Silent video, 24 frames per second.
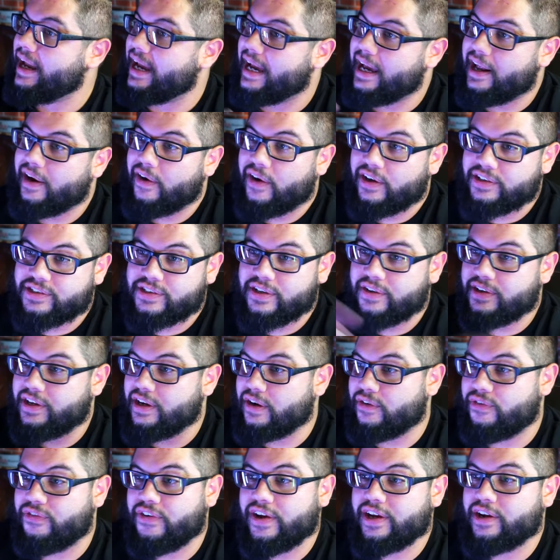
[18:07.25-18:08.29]
And also, you
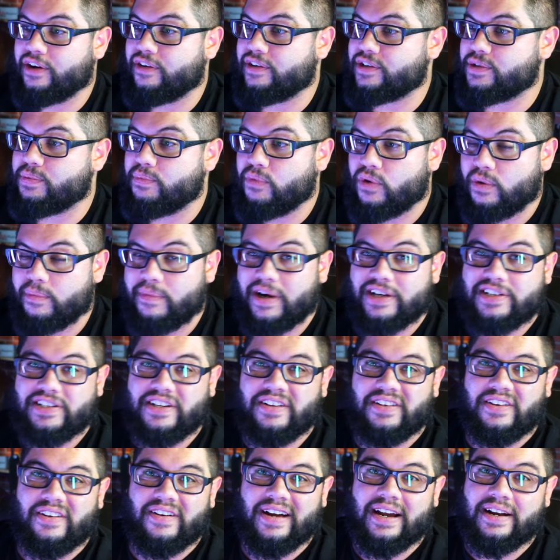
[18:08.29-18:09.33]
know, Figure, it's more
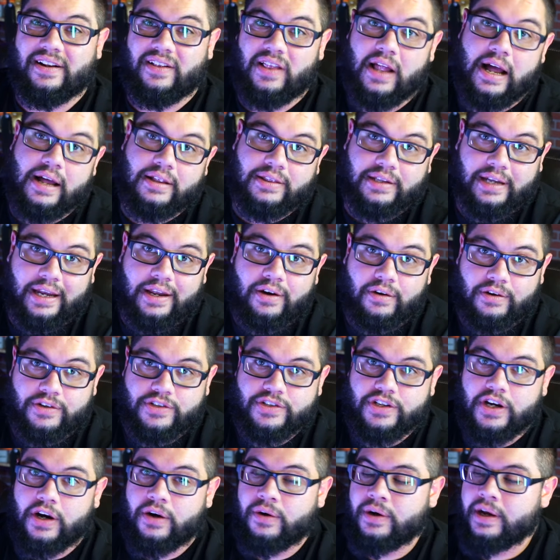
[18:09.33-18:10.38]
muscular and a lot leaner.
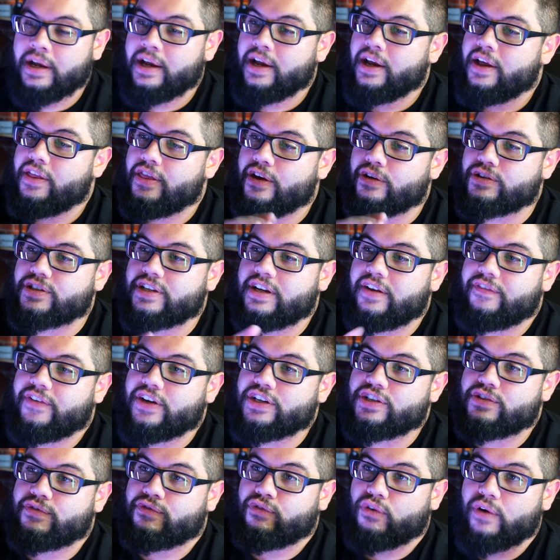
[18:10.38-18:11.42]
So there's a
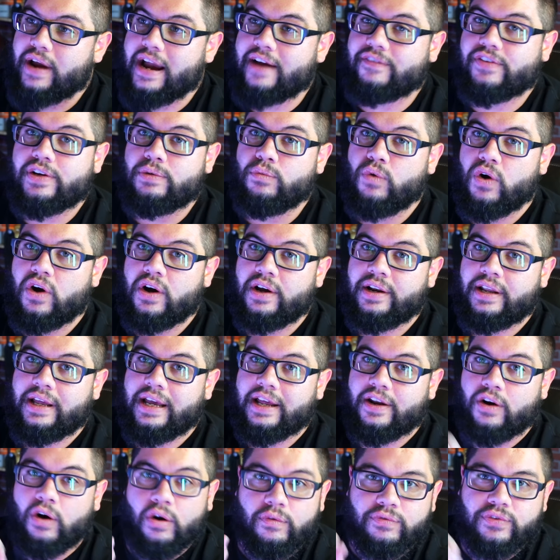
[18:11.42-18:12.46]
division for everyone,
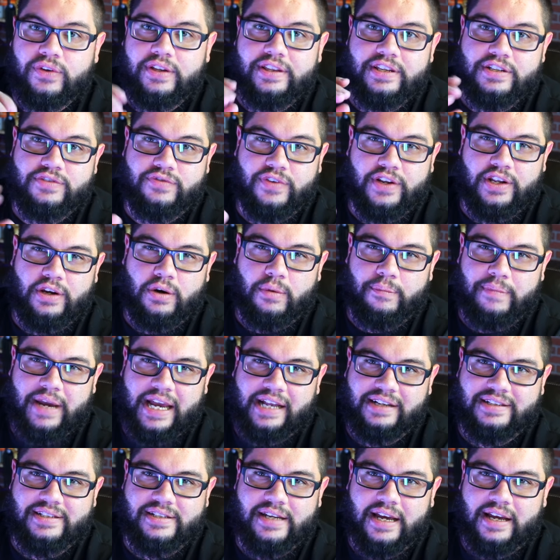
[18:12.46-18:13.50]
and hopefully this video
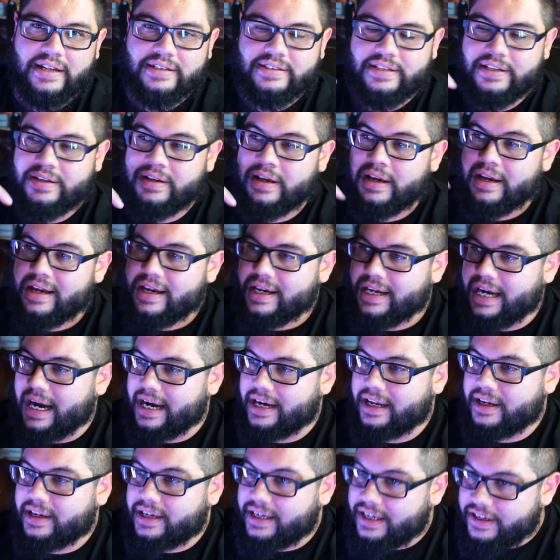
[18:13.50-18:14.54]
made sense and
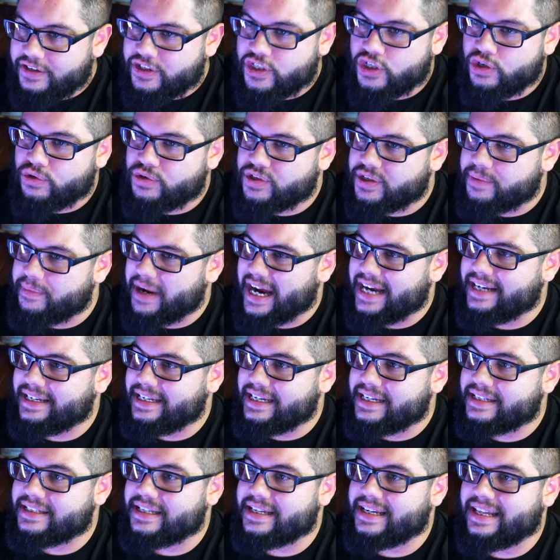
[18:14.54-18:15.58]
kind of gets you some
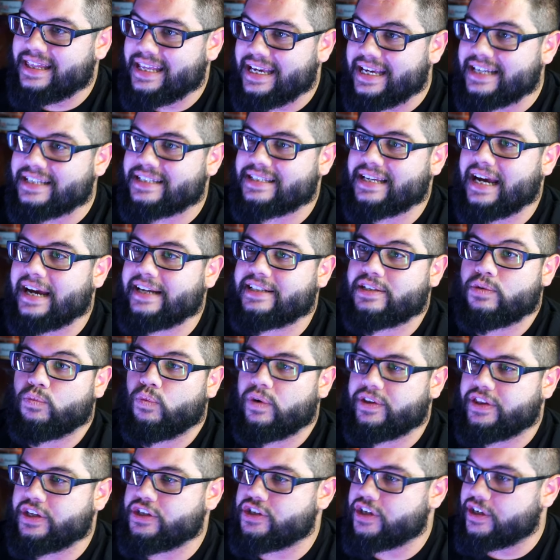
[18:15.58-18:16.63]
ideas into the insights and
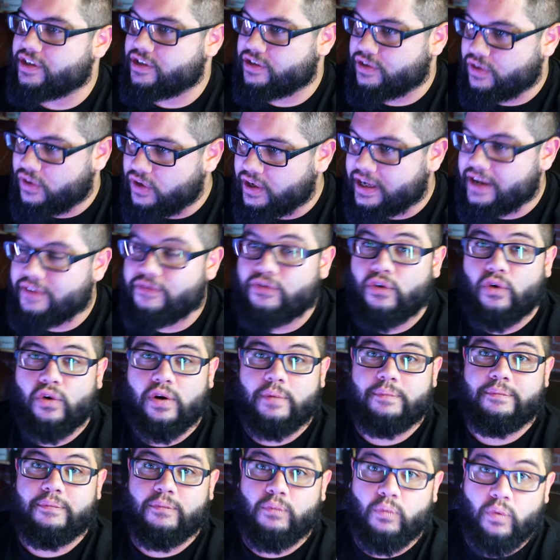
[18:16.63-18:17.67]
what the judges are looking for
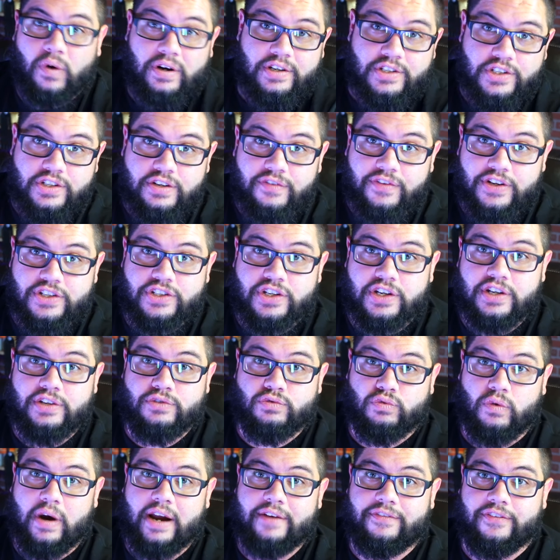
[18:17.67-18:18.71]
and which division
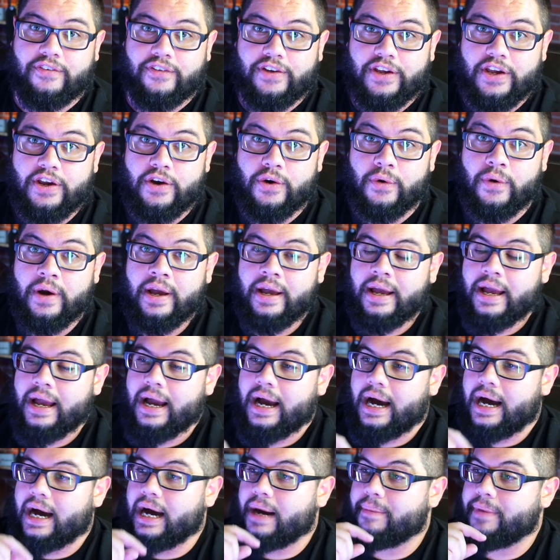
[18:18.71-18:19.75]
is right for you.
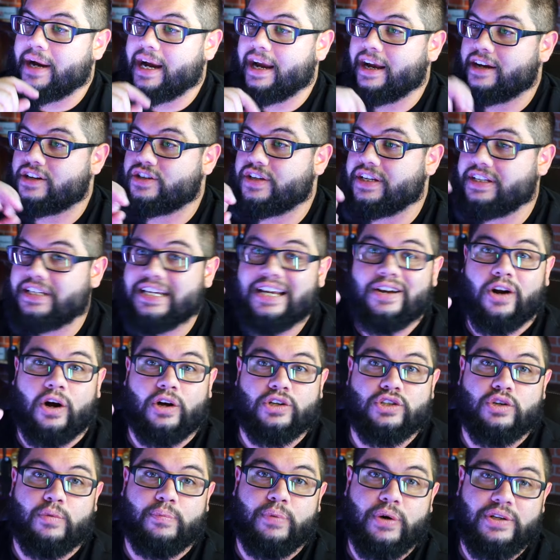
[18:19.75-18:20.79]
Um, I actually did
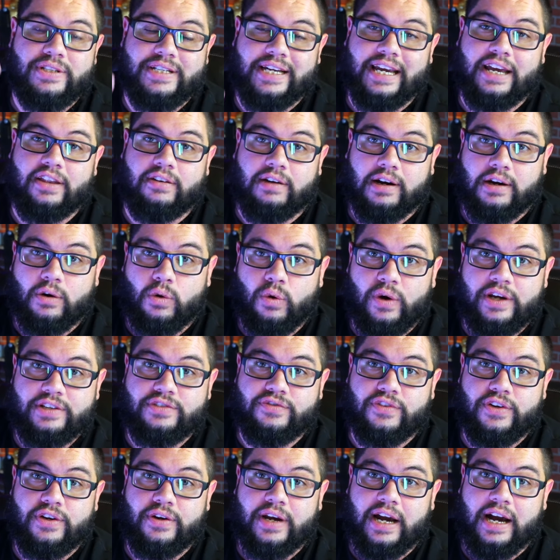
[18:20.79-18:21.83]
also put together a quiz
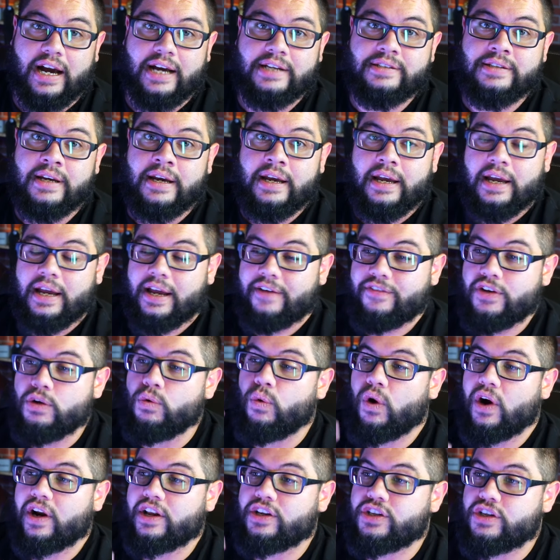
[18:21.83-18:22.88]
for you guys. If you
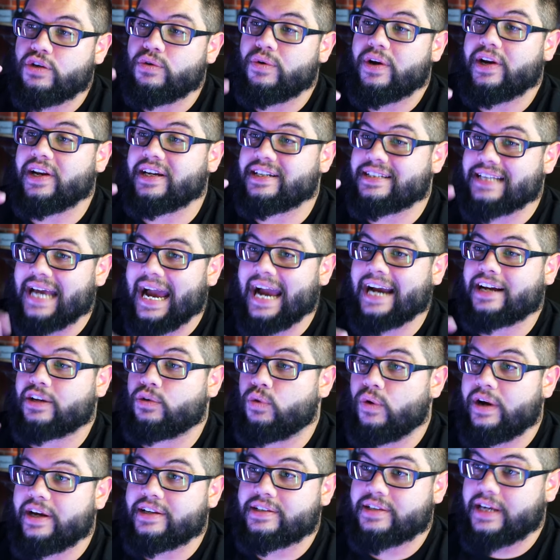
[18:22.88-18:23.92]
want to do an exact
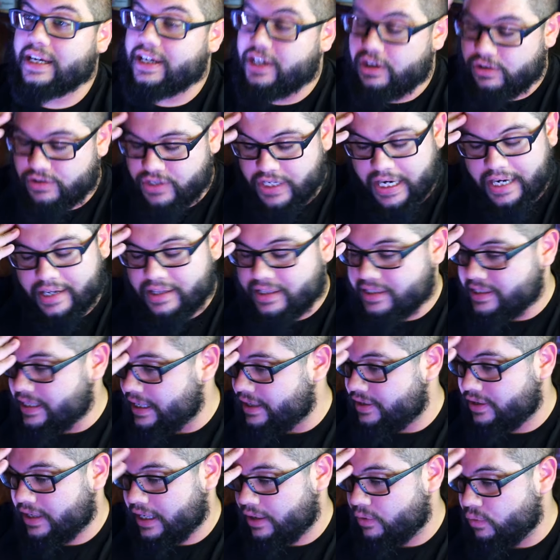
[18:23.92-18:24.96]
quiz, like you're checking this out
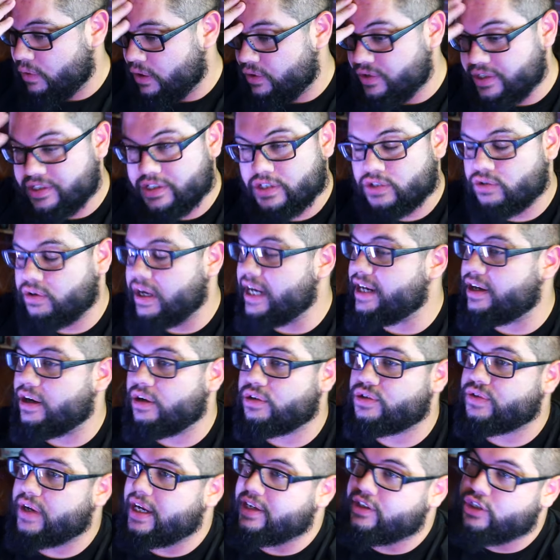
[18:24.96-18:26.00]
and you're like, whoa, this is great,
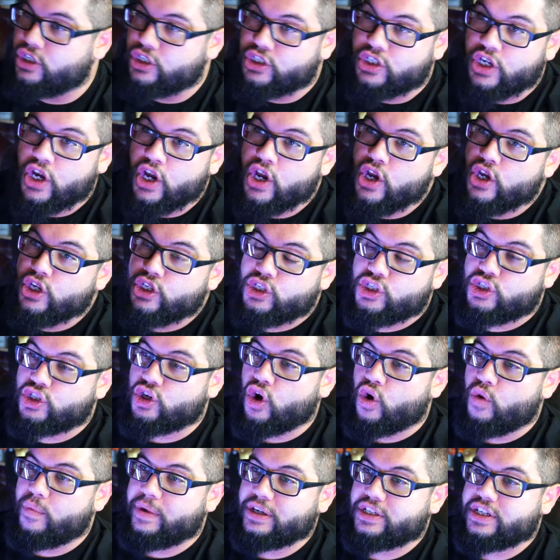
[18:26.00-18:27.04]
Coach Ride, just
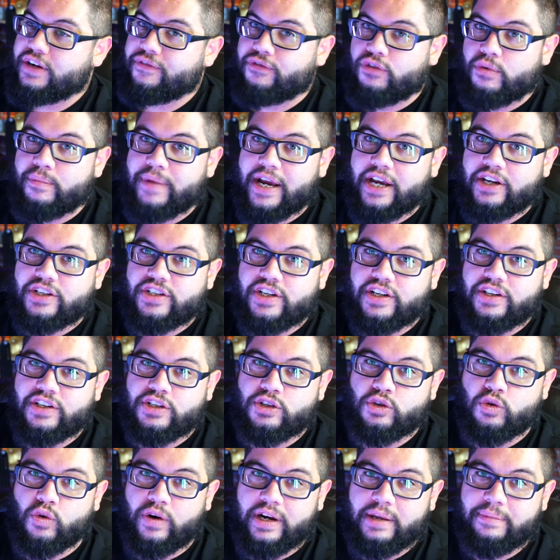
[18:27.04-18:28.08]
so much information in
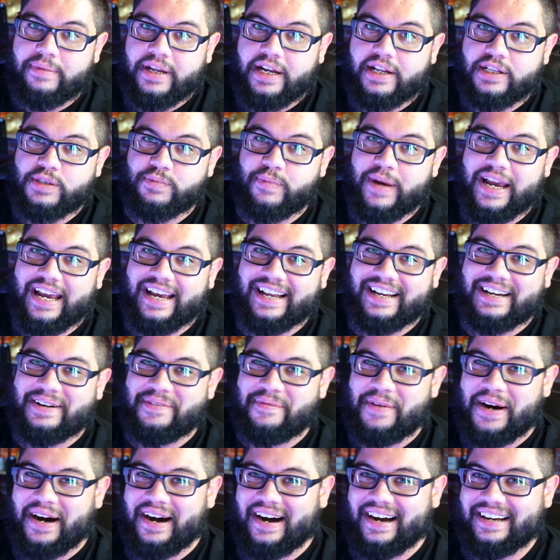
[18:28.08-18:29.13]
this twenty minutes, man.
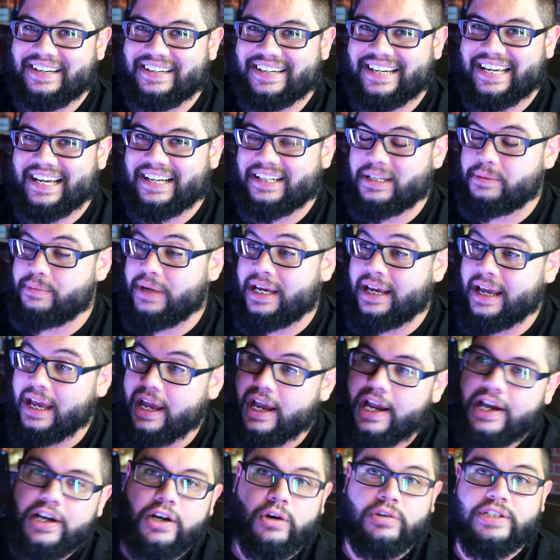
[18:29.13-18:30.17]
Come on, you're killing me.
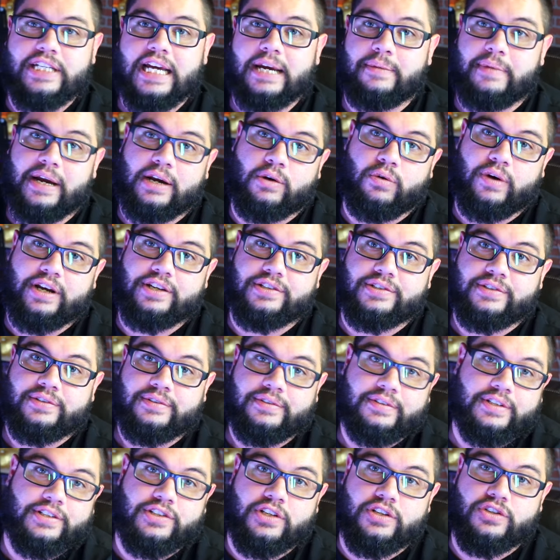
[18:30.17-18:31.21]
Go take my quiz.
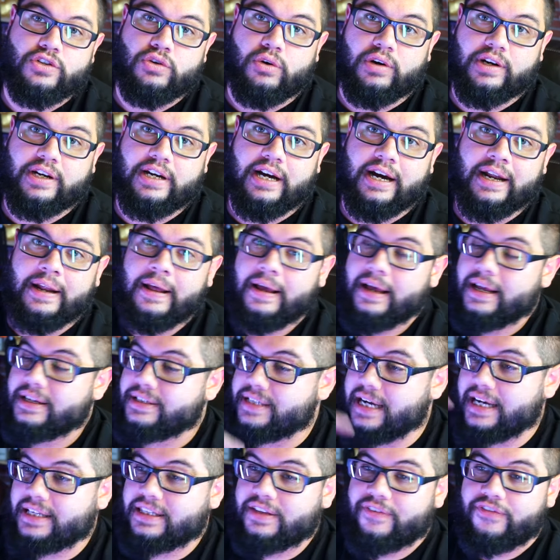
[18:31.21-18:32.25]
This is a shortcut.
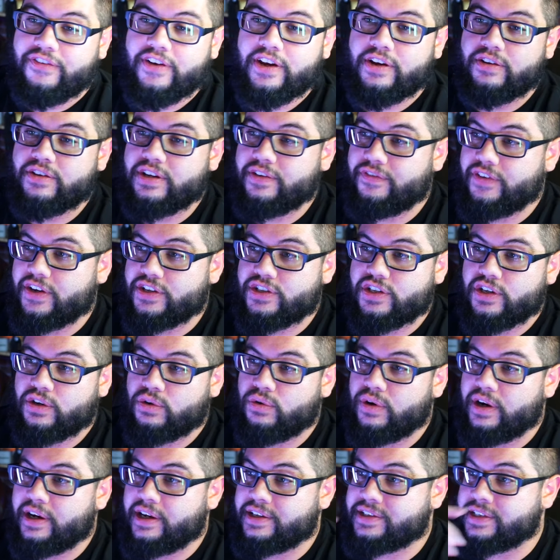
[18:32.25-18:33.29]
Take the Figure division
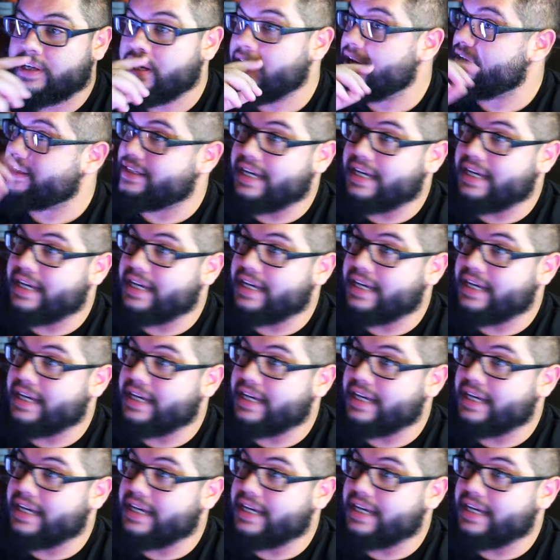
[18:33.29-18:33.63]
quiz.